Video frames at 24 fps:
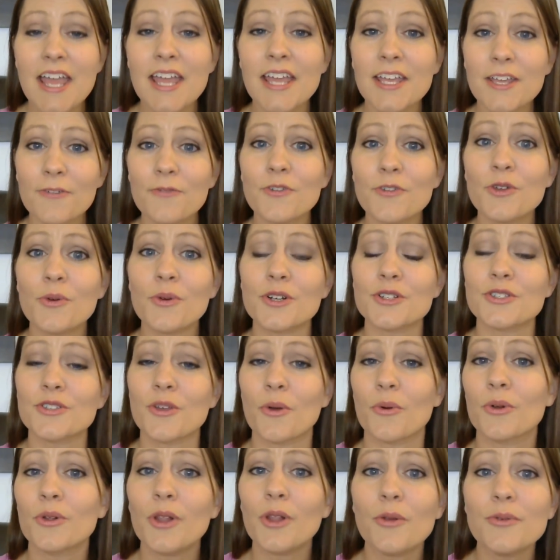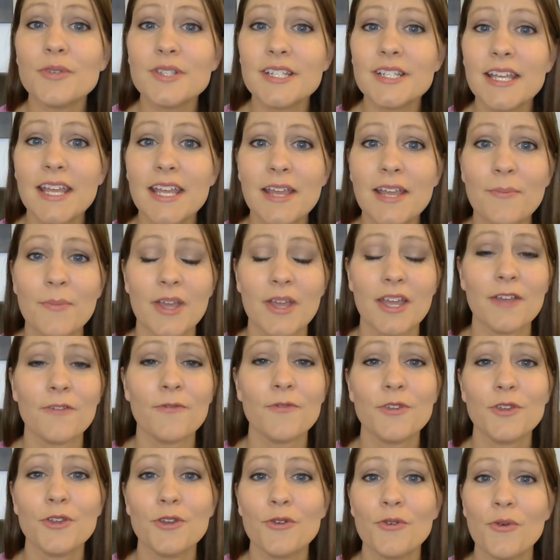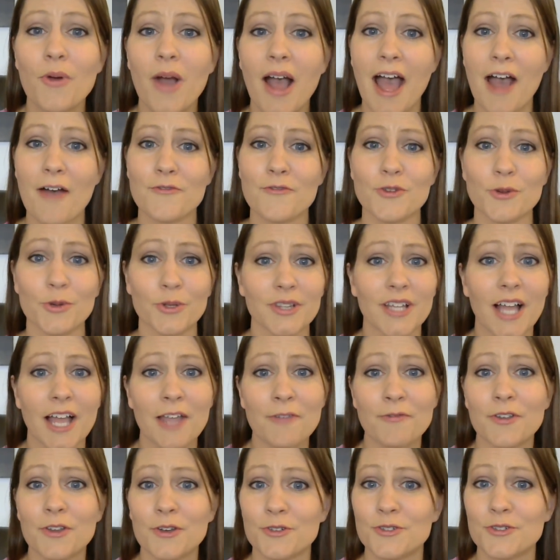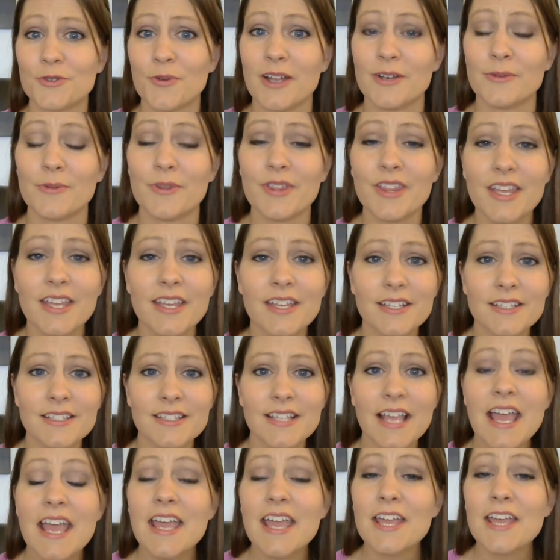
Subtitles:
if you are so close to Him, if you have your life intertwined with His,